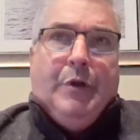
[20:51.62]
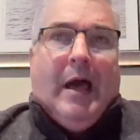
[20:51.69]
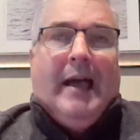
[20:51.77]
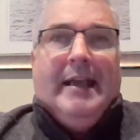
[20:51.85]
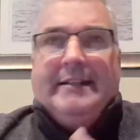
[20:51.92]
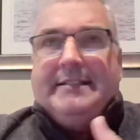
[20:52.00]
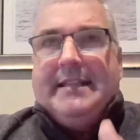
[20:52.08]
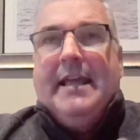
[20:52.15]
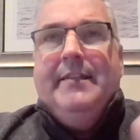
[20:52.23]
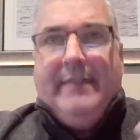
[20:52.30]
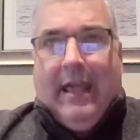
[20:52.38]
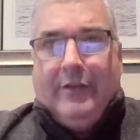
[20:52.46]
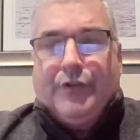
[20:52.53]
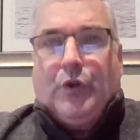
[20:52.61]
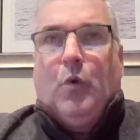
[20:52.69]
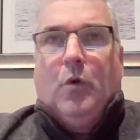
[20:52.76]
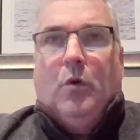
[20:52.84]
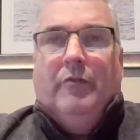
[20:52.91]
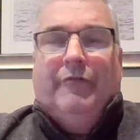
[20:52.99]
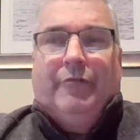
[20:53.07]
I attend that
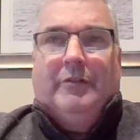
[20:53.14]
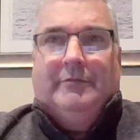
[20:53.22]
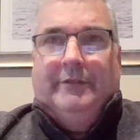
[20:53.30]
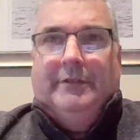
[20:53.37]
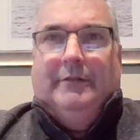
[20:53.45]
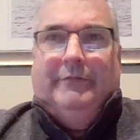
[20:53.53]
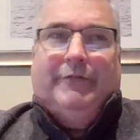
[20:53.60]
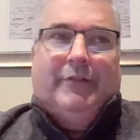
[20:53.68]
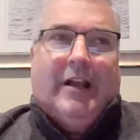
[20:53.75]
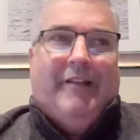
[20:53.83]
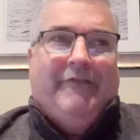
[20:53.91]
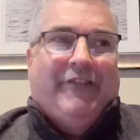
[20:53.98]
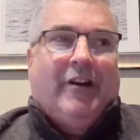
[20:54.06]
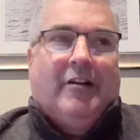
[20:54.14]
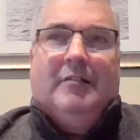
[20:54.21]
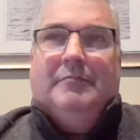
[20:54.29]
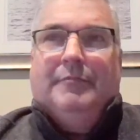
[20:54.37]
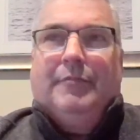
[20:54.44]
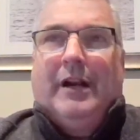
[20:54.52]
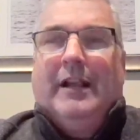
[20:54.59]
school for, for that
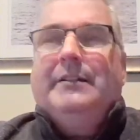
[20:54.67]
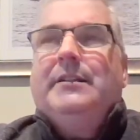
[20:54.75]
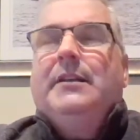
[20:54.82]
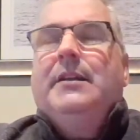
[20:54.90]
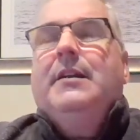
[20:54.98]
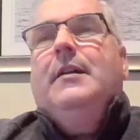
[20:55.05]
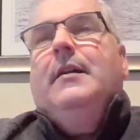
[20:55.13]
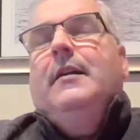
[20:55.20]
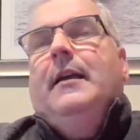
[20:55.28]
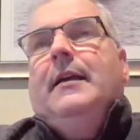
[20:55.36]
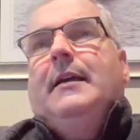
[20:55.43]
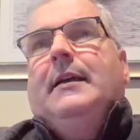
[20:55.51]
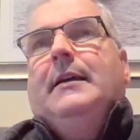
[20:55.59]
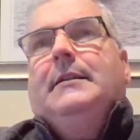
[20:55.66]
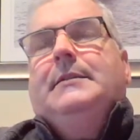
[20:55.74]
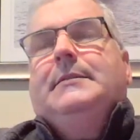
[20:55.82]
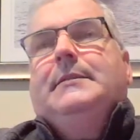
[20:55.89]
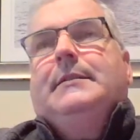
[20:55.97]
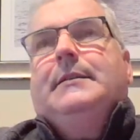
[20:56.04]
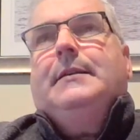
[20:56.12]
firearm brand.
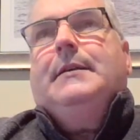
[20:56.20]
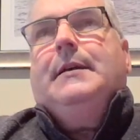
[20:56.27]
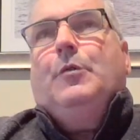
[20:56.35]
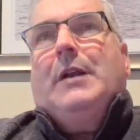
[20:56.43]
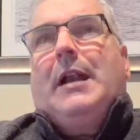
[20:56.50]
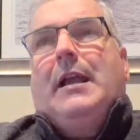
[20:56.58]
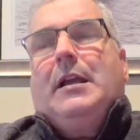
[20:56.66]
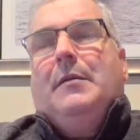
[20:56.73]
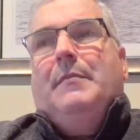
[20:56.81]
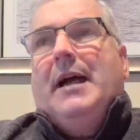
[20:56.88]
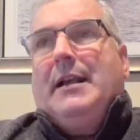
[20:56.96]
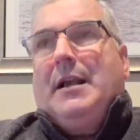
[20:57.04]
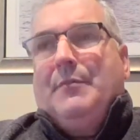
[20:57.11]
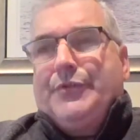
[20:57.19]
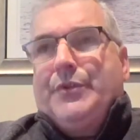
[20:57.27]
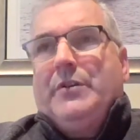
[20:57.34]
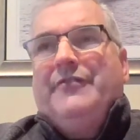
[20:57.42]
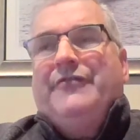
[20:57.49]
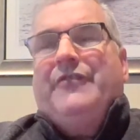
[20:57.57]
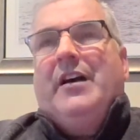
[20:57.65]
And uh, when I come back, I'm
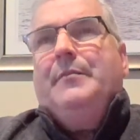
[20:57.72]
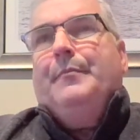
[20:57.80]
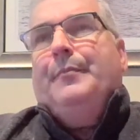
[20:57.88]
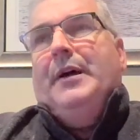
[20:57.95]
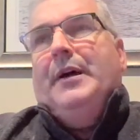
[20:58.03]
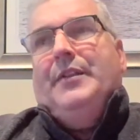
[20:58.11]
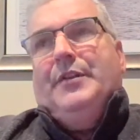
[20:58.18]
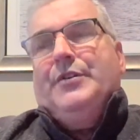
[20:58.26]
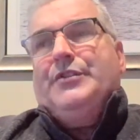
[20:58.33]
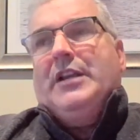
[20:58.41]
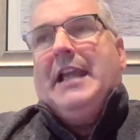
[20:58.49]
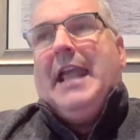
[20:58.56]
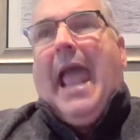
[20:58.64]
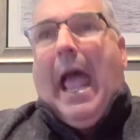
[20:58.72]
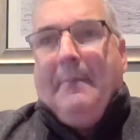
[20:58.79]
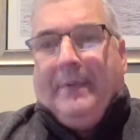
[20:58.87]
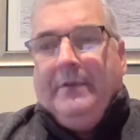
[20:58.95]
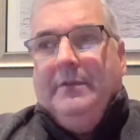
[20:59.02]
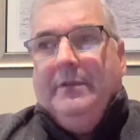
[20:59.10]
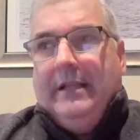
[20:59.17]
certified, but there's a gap.
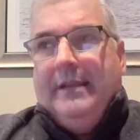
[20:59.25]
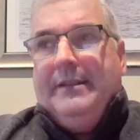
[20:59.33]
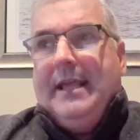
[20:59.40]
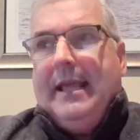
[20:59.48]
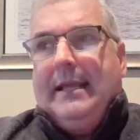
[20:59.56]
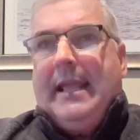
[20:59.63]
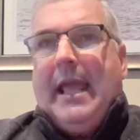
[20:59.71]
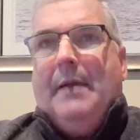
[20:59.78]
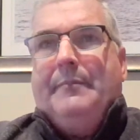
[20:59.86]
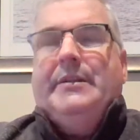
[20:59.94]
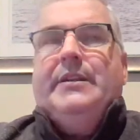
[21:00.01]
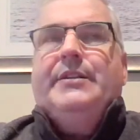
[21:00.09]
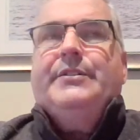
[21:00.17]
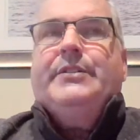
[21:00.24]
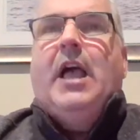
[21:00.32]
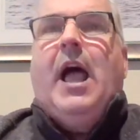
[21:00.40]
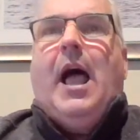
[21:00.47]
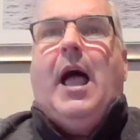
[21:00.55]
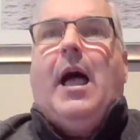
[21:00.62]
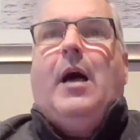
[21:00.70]
And that gap is
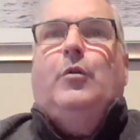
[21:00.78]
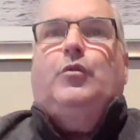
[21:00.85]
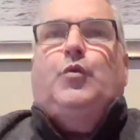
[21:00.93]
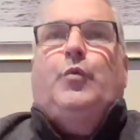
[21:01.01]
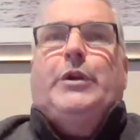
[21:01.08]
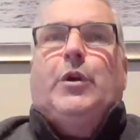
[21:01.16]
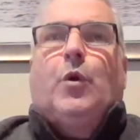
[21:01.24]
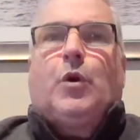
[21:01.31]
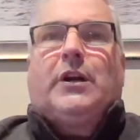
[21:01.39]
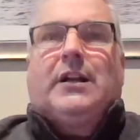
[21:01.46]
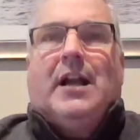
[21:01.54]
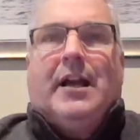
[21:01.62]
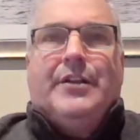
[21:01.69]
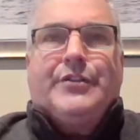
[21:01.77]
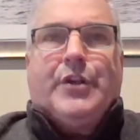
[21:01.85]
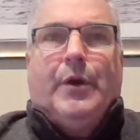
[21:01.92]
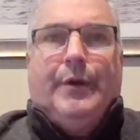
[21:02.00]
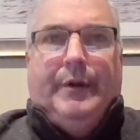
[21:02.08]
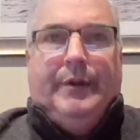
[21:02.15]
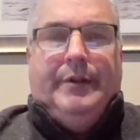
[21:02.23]
how do we organize
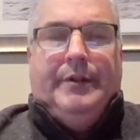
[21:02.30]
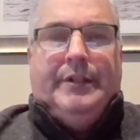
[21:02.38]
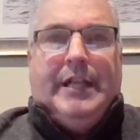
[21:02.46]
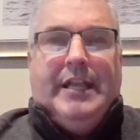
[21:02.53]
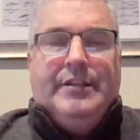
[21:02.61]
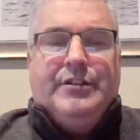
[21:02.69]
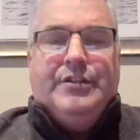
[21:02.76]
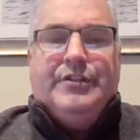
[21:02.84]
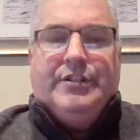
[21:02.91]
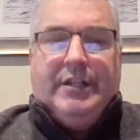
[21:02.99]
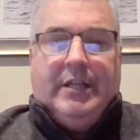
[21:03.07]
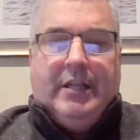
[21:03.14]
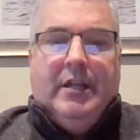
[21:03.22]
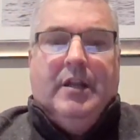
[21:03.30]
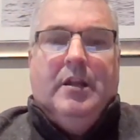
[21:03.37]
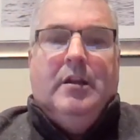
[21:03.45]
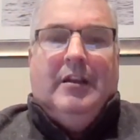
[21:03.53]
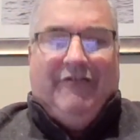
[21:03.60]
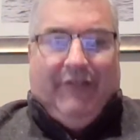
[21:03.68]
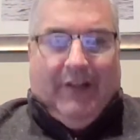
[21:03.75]
the agency
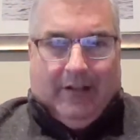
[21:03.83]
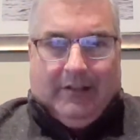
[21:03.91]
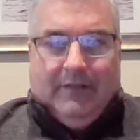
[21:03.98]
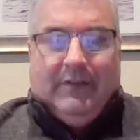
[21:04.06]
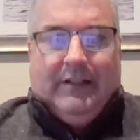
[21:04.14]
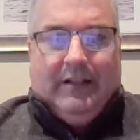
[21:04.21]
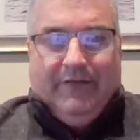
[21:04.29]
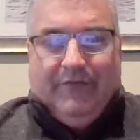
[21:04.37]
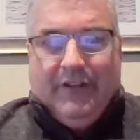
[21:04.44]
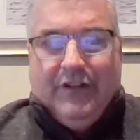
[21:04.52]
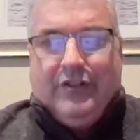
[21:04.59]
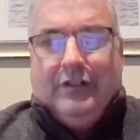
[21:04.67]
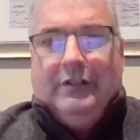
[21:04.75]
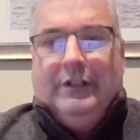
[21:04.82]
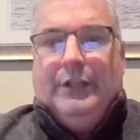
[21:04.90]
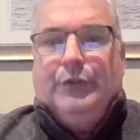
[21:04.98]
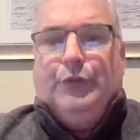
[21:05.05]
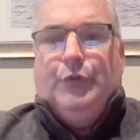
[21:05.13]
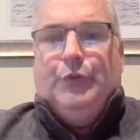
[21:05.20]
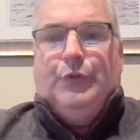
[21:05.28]
effectively and
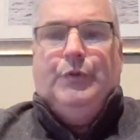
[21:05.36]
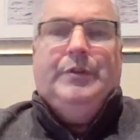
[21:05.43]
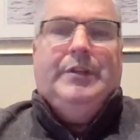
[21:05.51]
efficiently to do